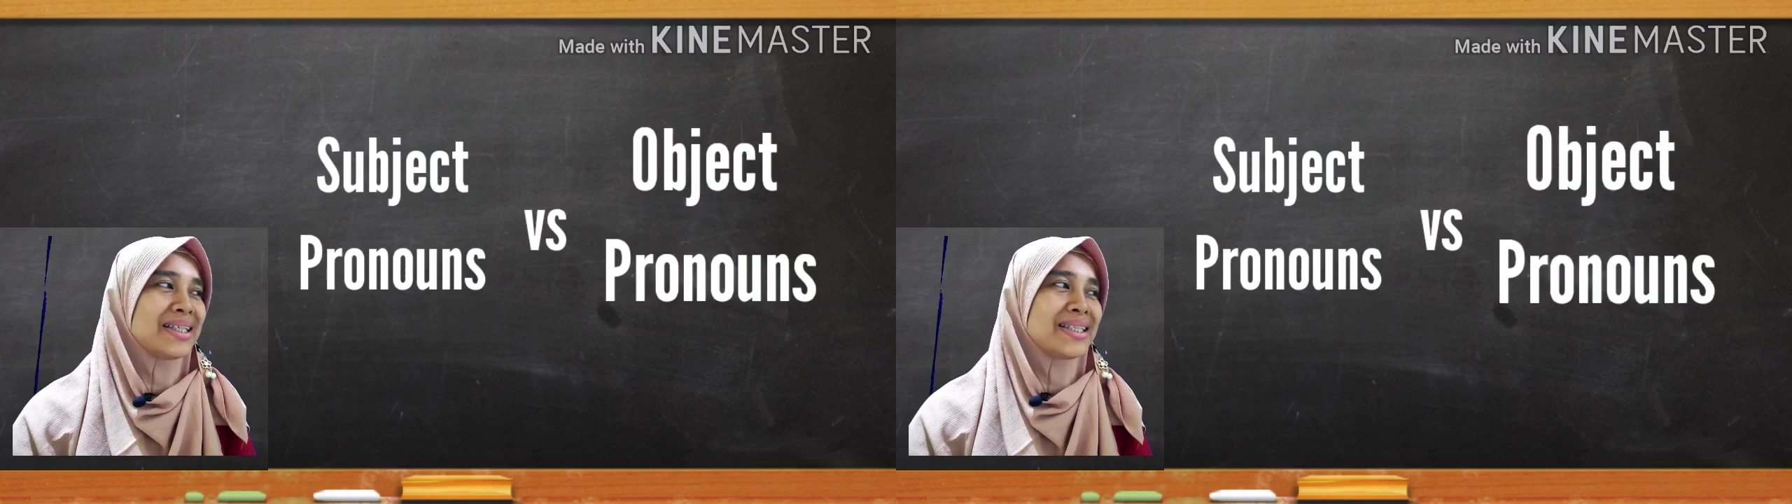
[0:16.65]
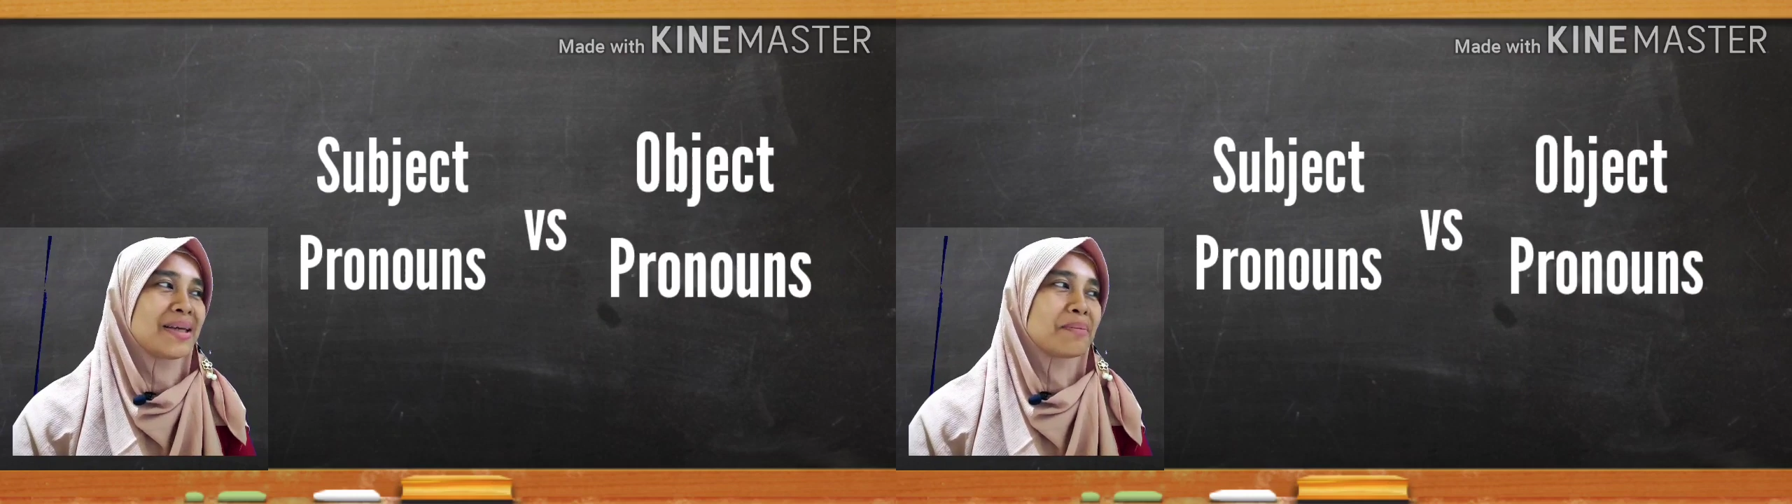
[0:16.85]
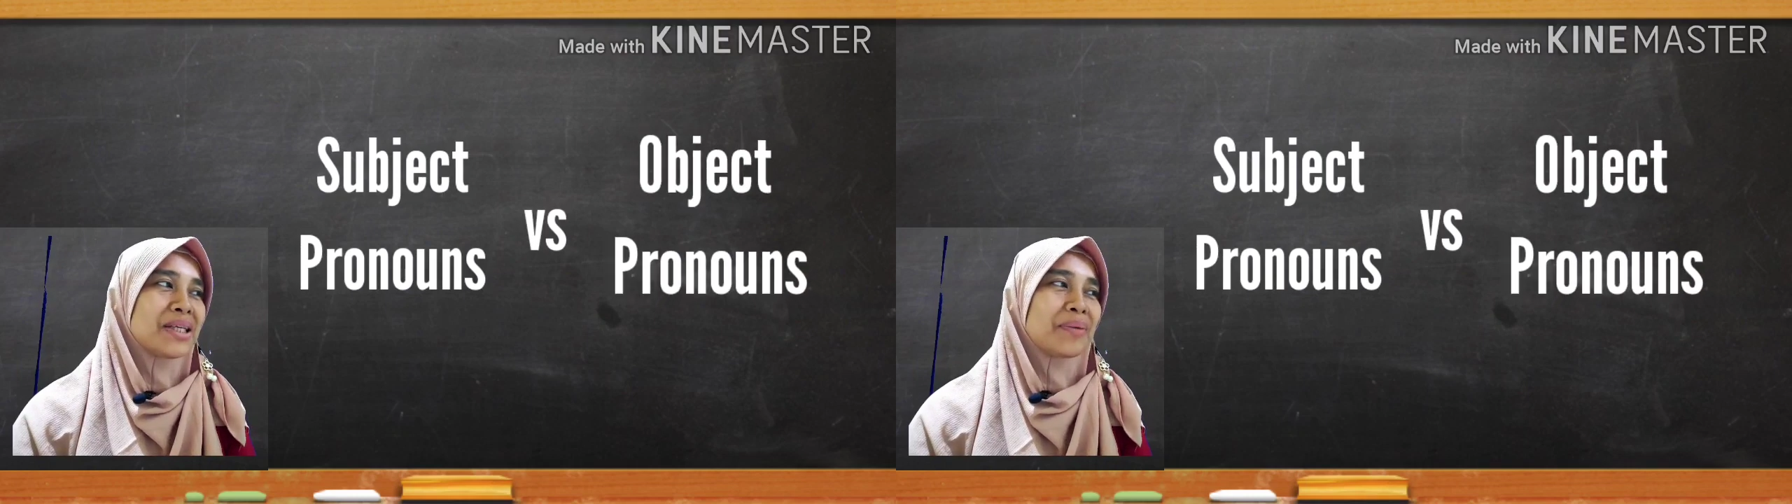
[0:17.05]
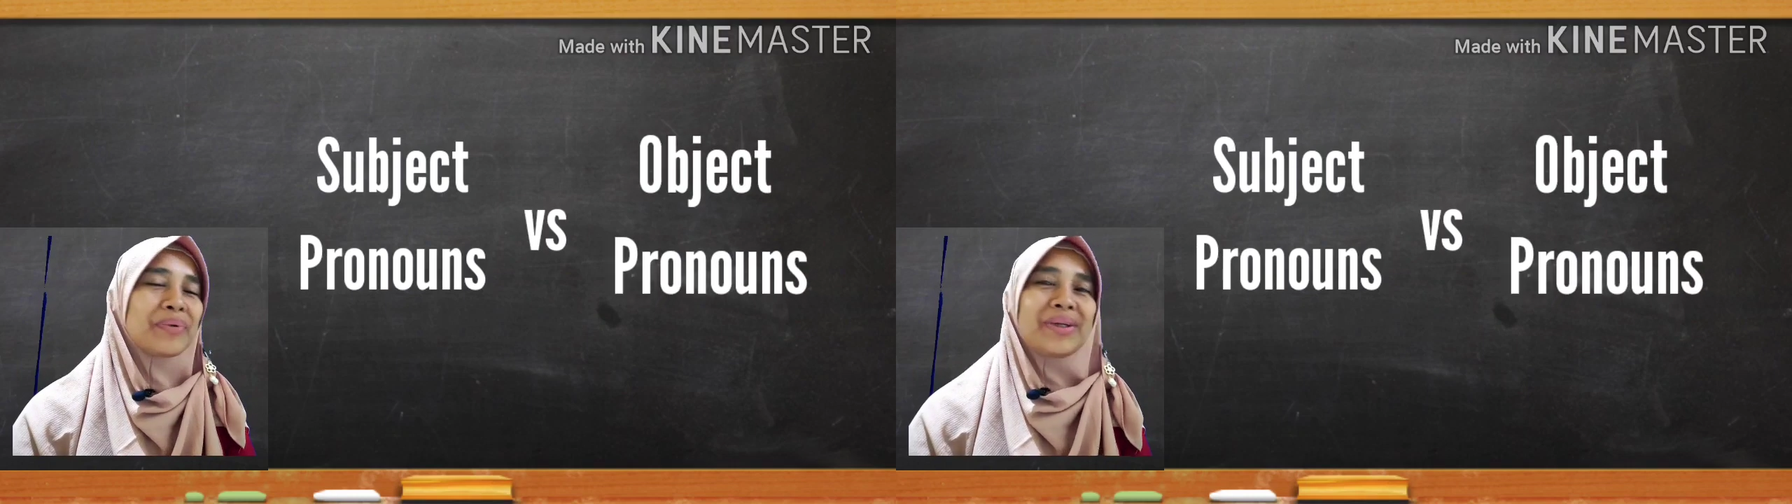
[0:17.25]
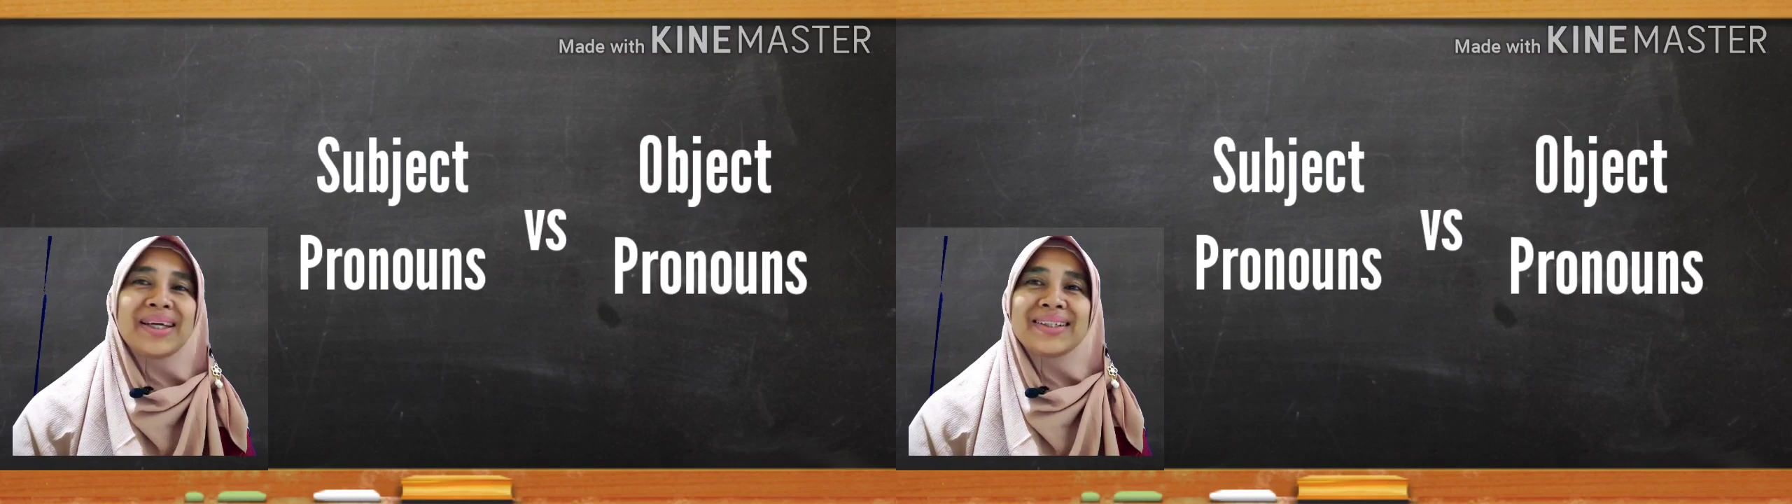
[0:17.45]
subject
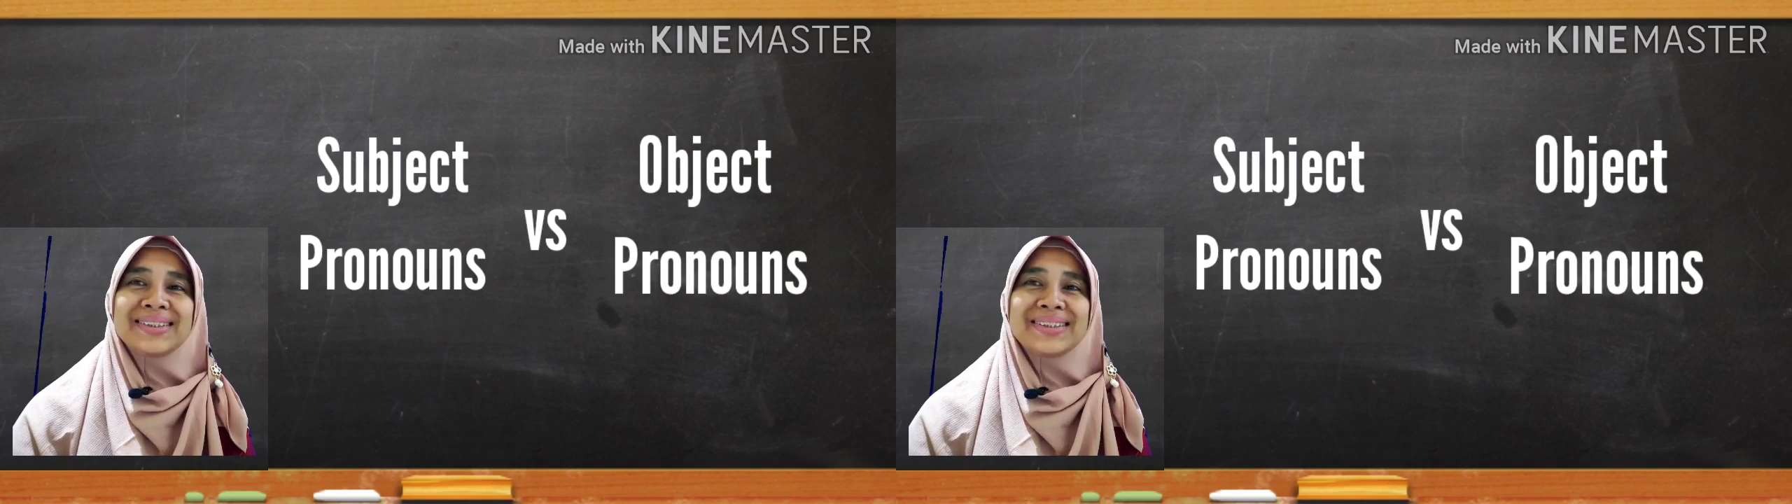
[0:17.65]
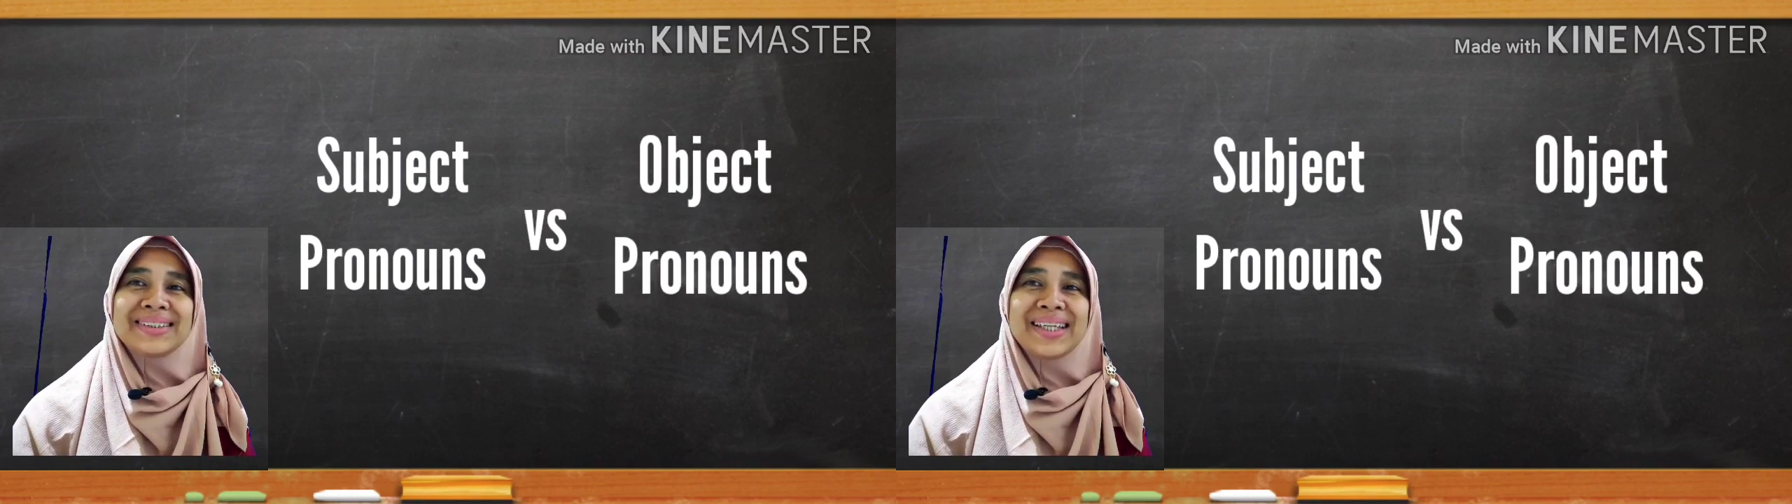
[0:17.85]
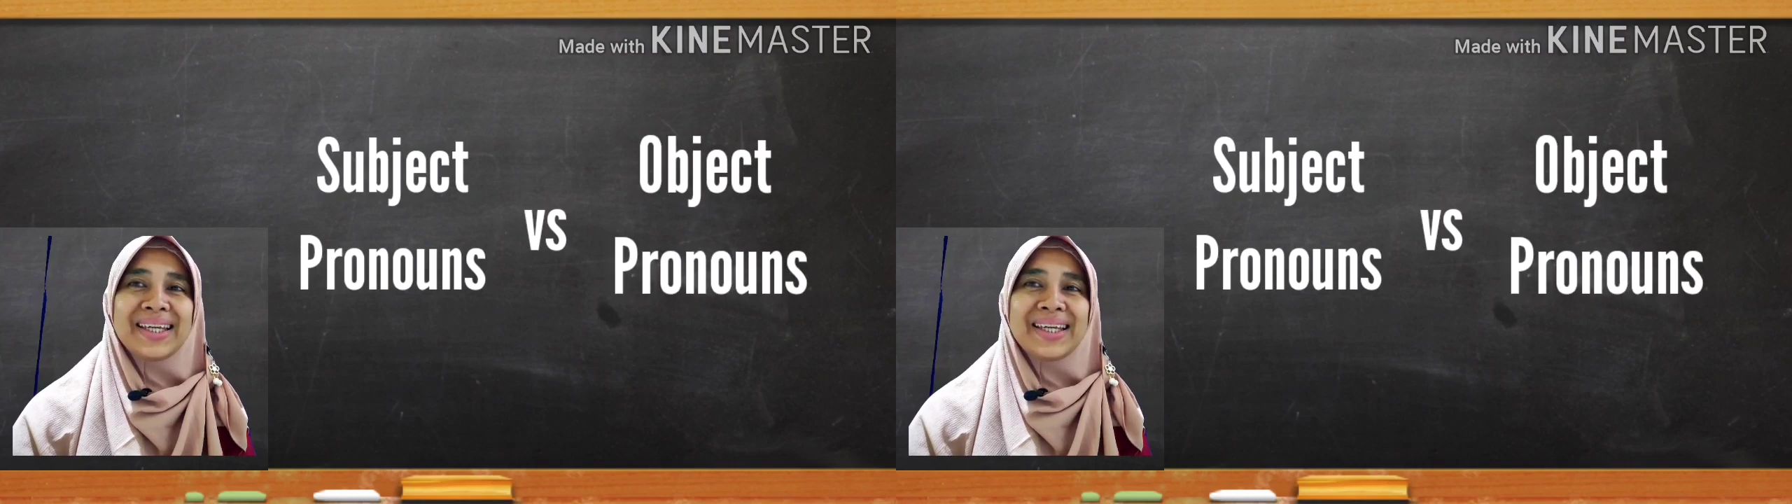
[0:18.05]
pronouns